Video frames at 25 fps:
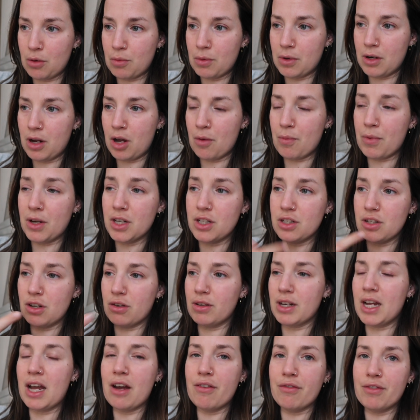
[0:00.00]
open up, I
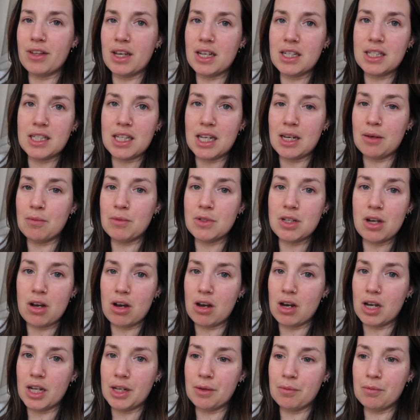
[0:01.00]
don't have that same
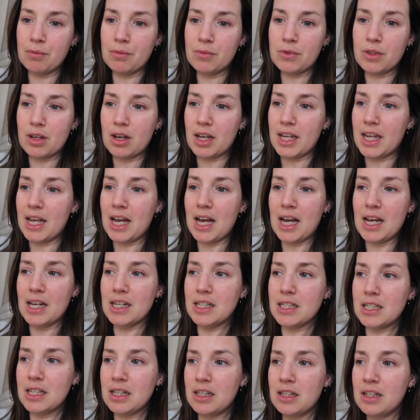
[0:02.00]
time that I
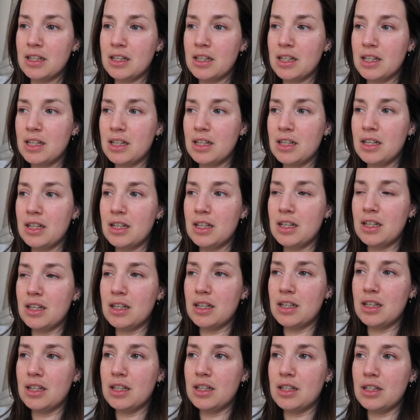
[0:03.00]
had.
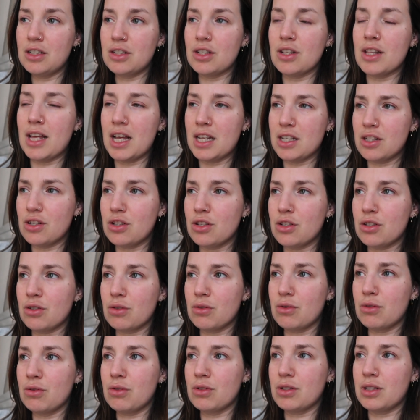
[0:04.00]
So that's just
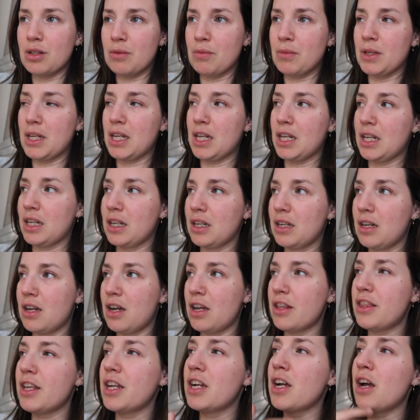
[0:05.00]
something.
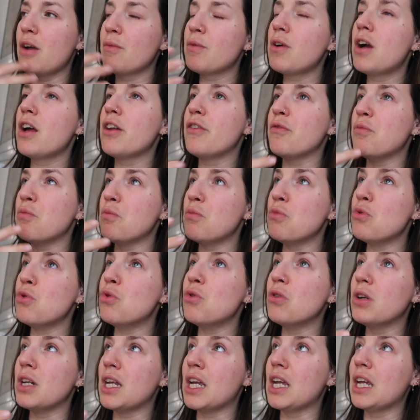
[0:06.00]
I think I'm kind of
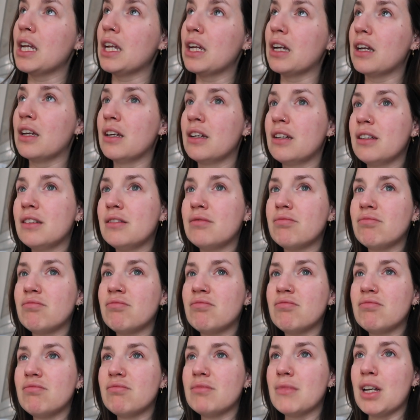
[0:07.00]
mourning
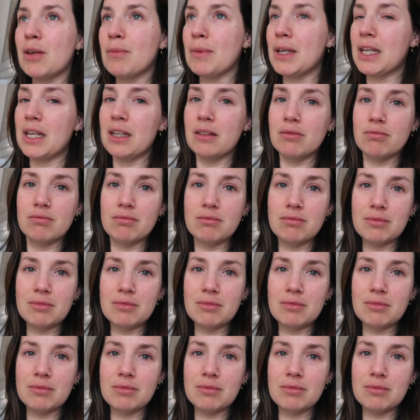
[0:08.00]
a bit.